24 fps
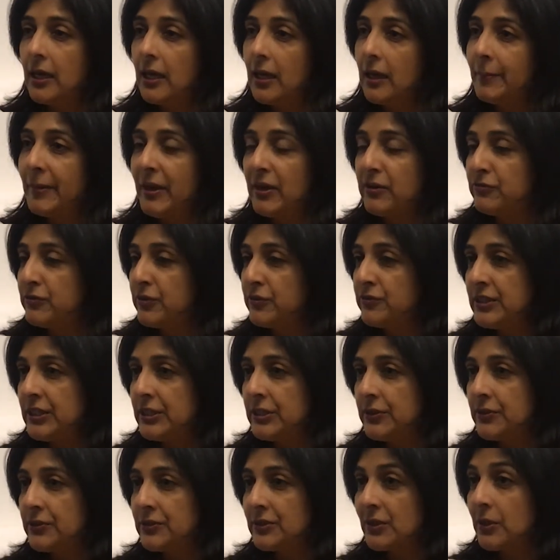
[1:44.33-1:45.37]
About
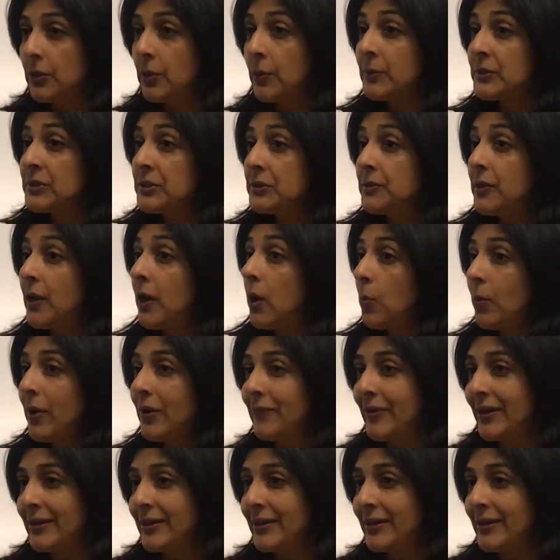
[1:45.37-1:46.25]
15 years ago, it was not well